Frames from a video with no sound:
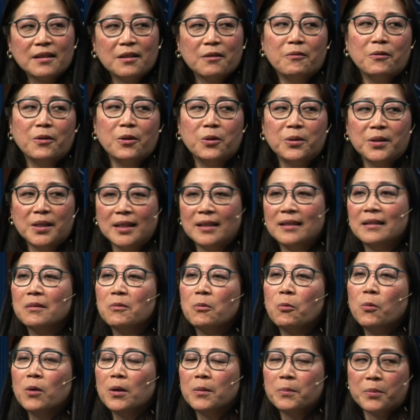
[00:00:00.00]
the vote and
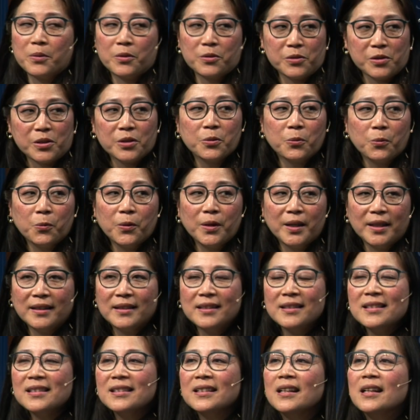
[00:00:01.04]
one person
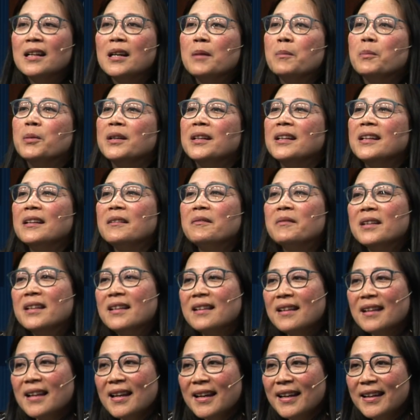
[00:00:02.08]
wins. But even
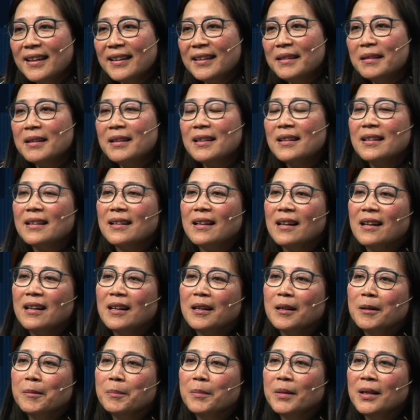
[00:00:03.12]
then,
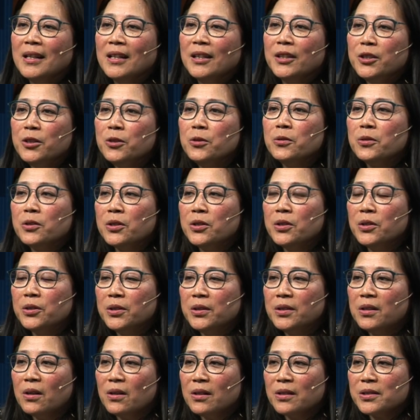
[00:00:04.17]
you
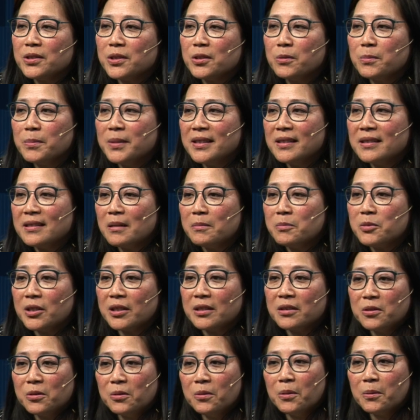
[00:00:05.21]
could also be
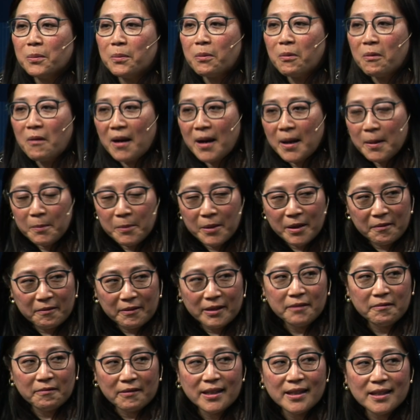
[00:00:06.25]
subject to a primary
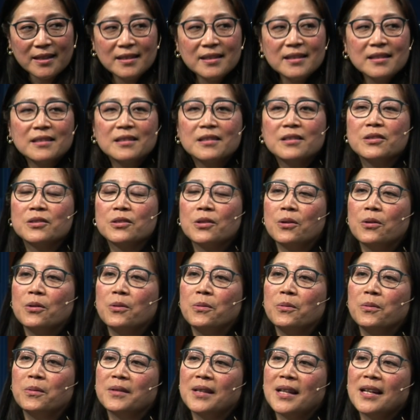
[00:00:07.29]
race. Mm-hmm.
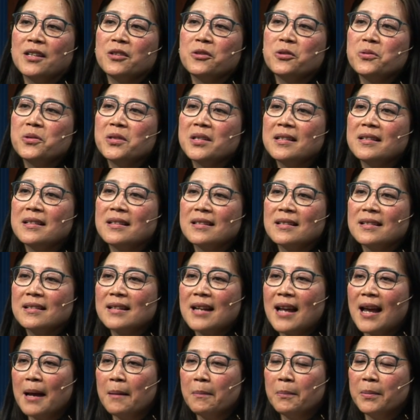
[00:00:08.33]
So that usually doesn't
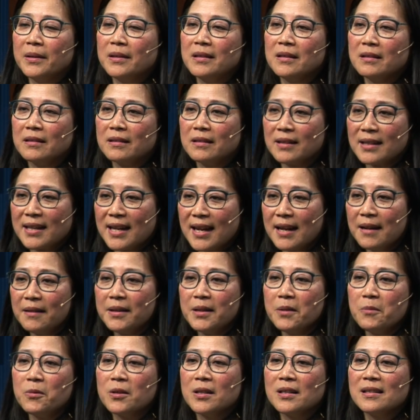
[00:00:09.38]
happen to the
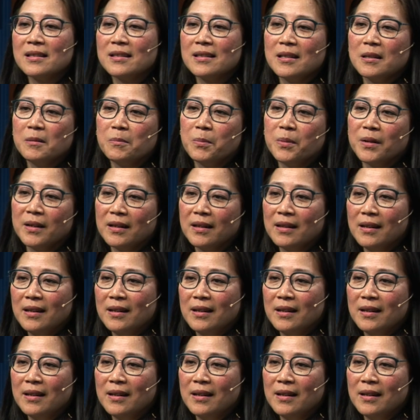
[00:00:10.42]
countywide seat, but